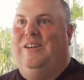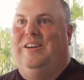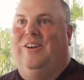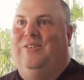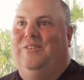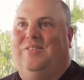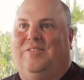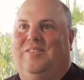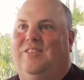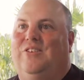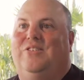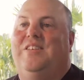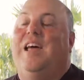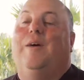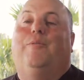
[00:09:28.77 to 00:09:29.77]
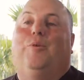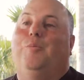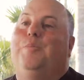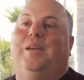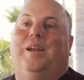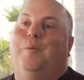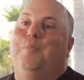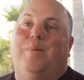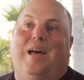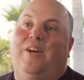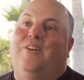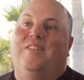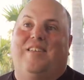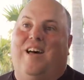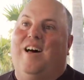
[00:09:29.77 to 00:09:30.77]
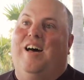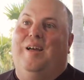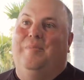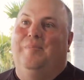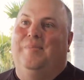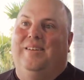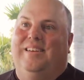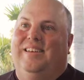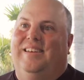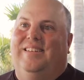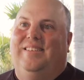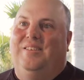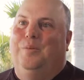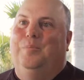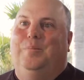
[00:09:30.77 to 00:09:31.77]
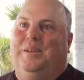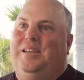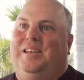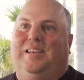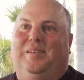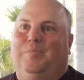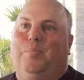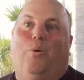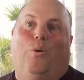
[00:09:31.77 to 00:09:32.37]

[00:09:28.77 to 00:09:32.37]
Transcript: There's never been a better time to be